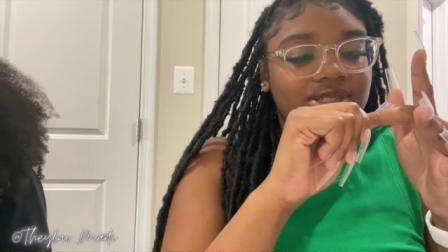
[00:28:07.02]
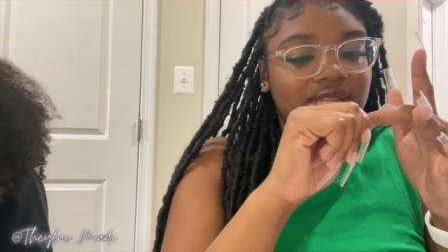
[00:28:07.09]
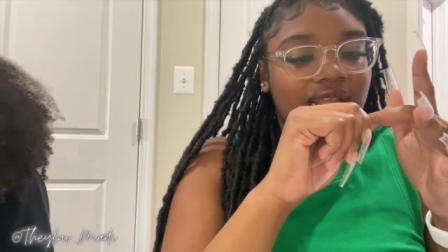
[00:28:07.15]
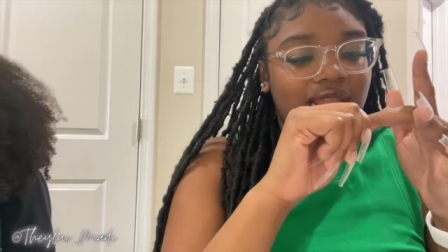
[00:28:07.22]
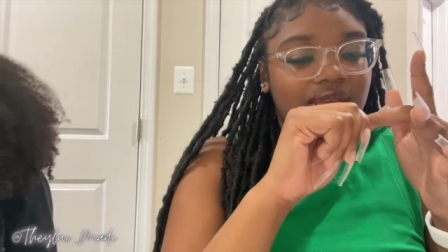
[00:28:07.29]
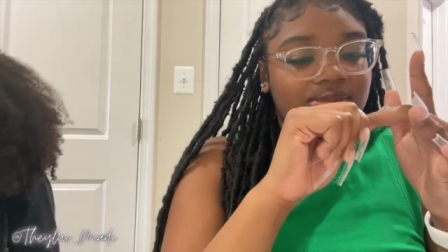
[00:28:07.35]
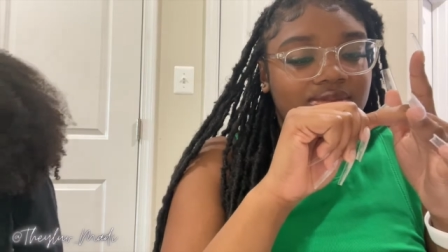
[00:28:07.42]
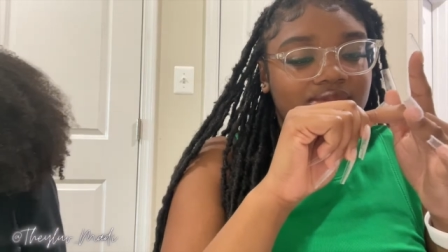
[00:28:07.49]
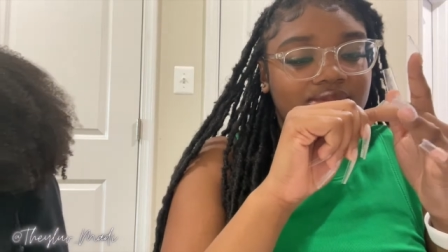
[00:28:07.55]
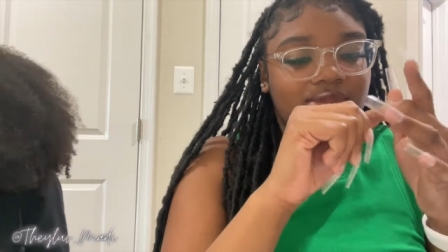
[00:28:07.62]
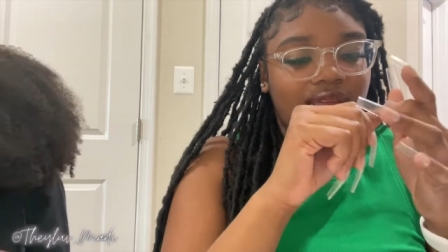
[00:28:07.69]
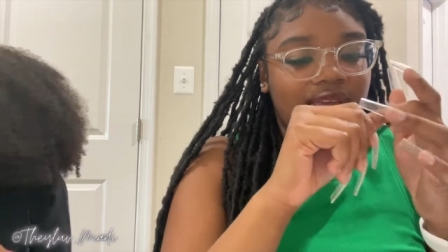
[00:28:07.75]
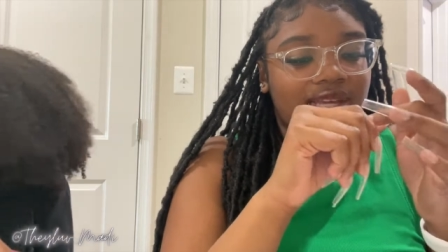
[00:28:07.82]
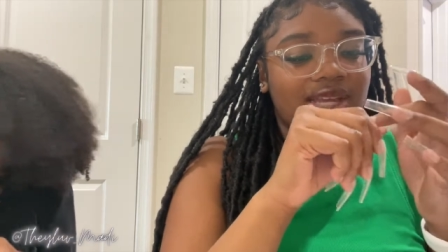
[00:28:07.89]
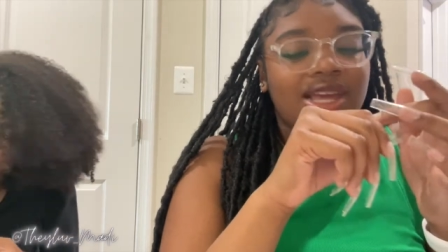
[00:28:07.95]
not
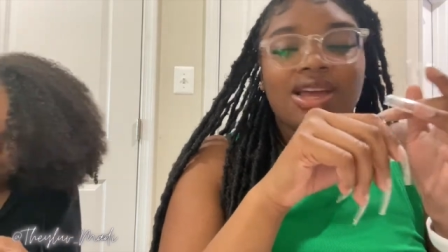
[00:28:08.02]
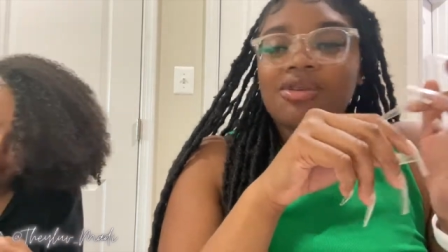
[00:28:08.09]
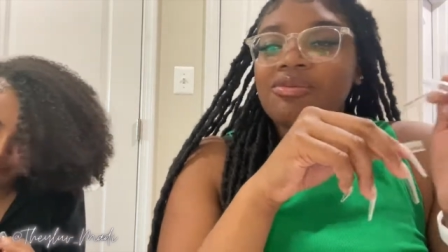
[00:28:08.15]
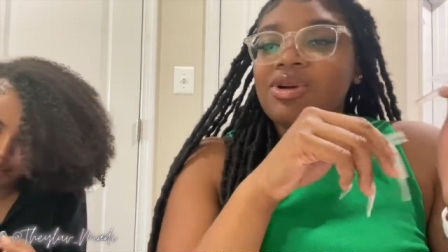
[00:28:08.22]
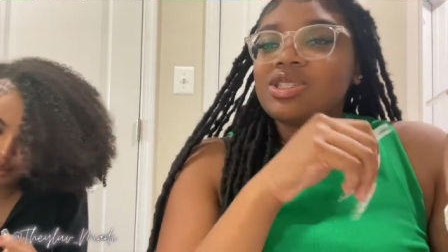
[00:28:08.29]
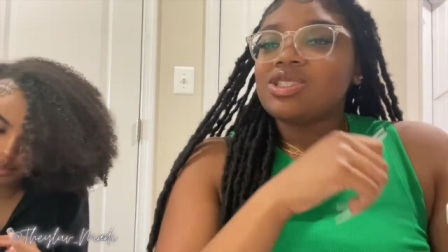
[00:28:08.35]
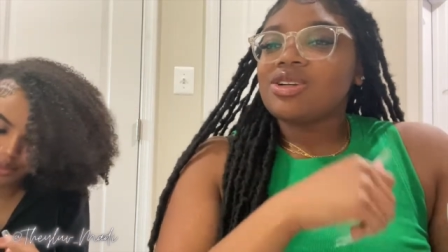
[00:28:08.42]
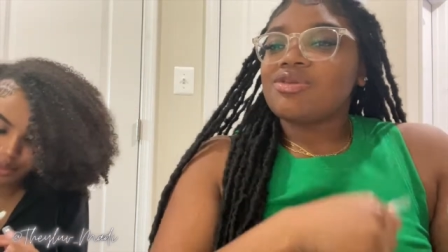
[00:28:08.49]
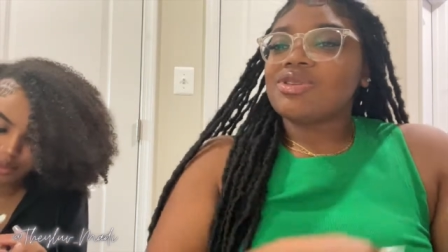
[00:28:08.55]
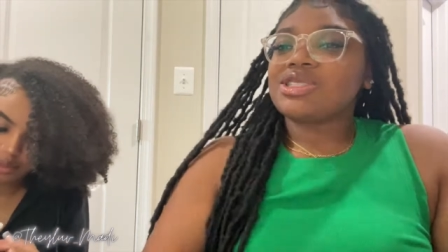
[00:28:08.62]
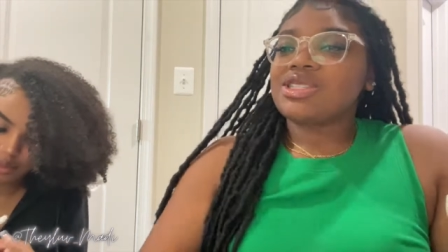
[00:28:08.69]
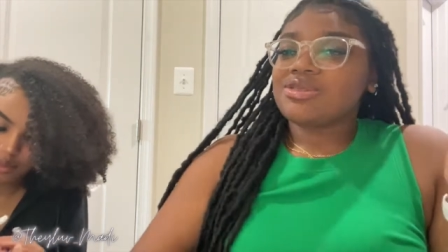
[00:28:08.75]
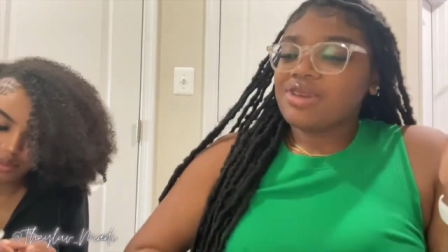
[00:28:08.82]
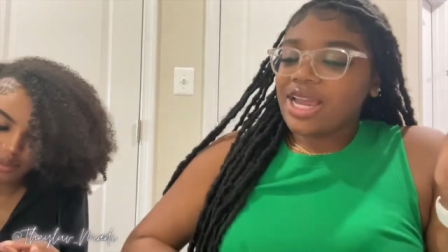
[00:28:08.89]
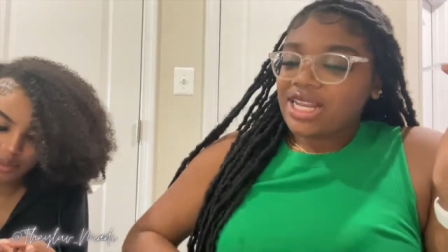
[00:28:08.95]
like. What's your what's
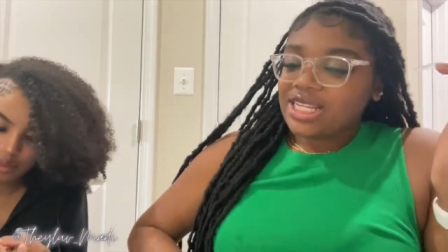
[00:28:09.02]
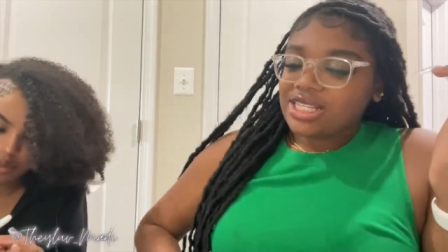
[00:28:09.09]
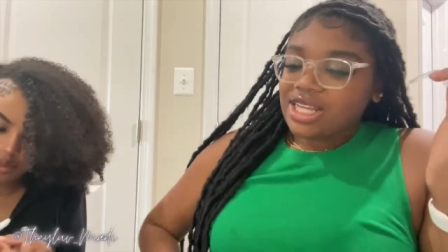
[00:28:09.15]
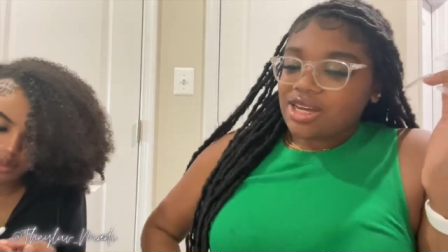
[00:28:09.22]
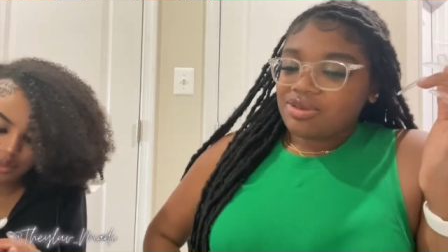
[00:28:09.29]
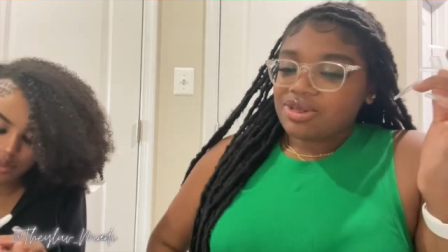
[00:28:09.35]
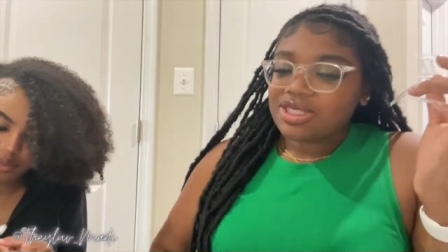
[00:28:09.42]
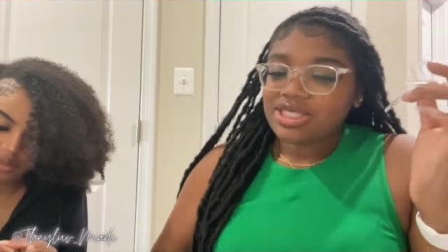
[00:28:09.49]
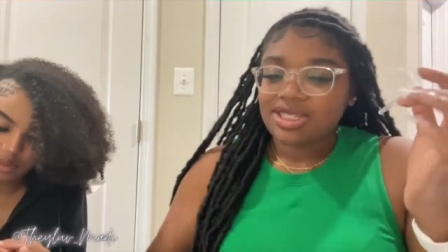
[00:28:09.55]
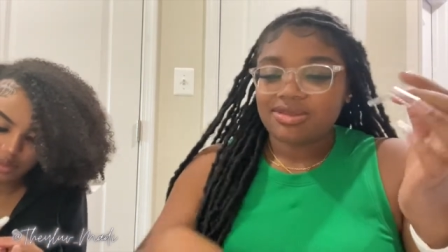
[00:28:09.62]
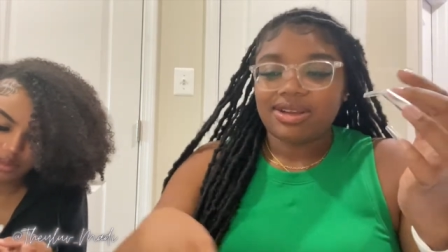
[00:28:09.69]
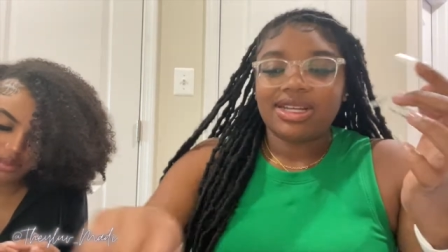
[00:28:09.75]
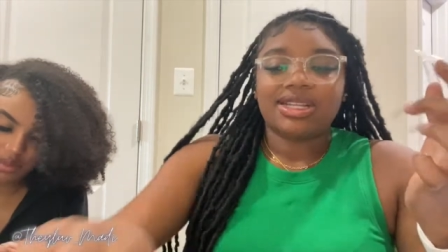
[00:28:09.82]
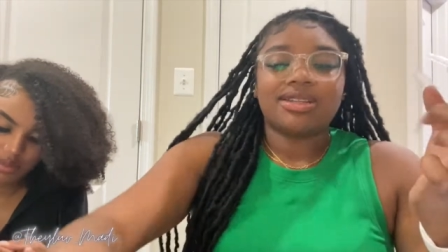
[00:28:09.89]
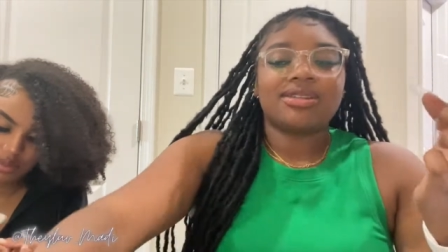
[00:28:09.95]
the rating though? We didn't say the
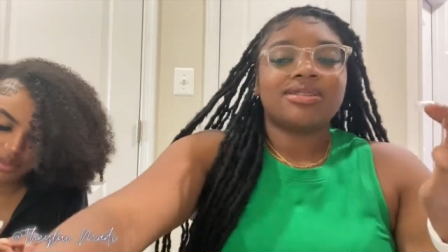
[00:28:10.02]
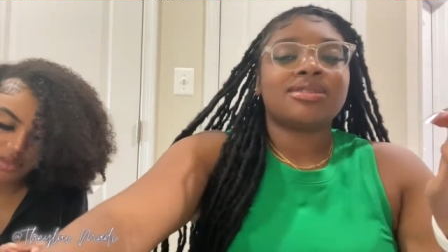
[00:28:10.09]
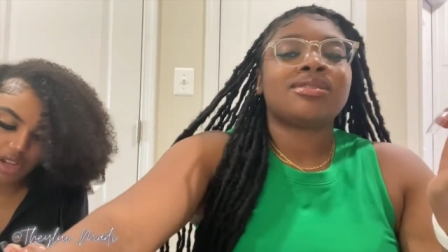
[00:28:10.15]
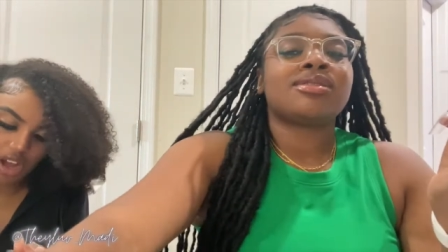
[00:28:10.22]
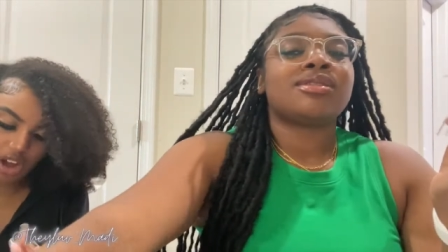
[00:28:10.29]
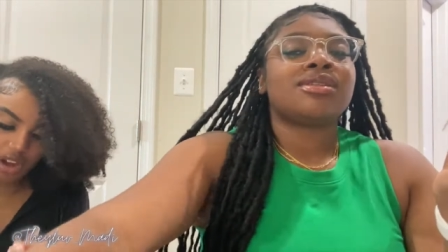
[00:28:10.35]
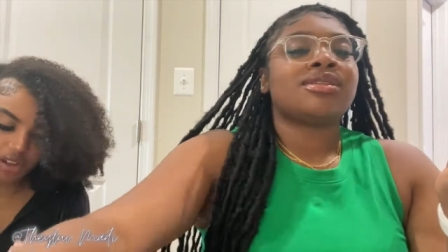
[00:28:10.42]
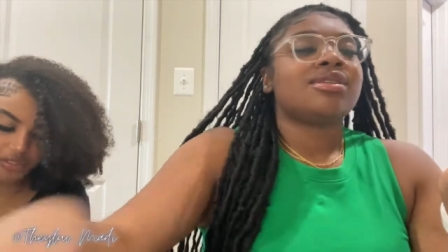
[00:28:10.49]
rating. Oh, if